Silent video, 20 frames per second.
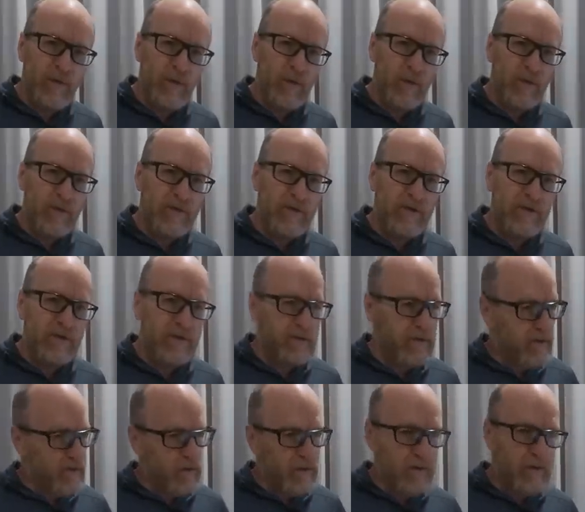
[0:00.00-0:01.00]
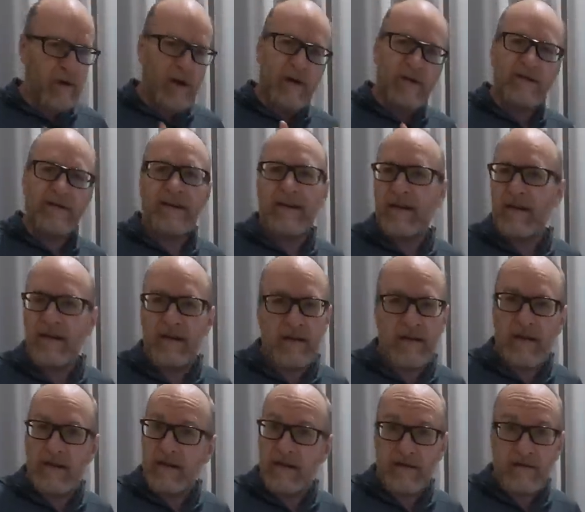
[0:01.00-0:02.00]
those to
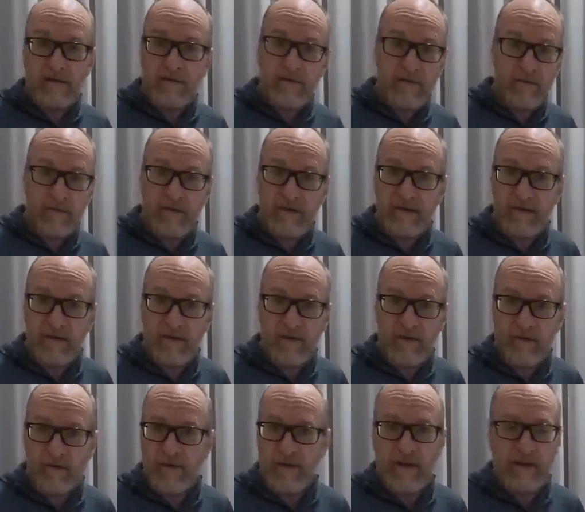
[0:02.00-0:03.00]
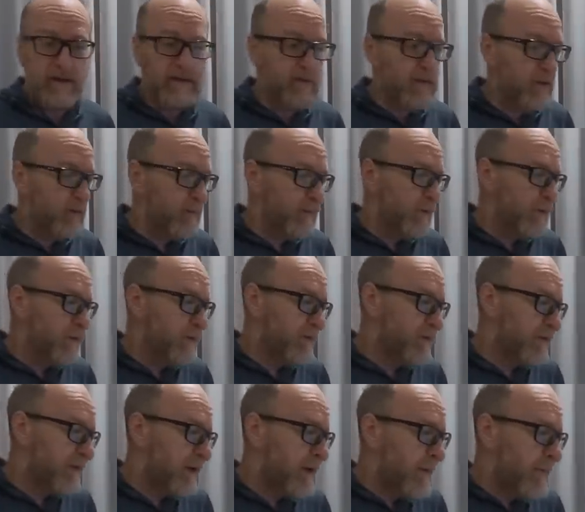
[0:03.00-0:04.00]
articulate specific feelings or
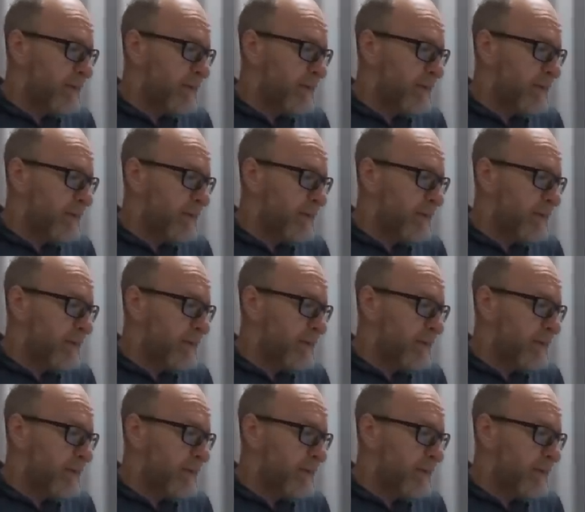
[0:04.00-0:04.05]
moods.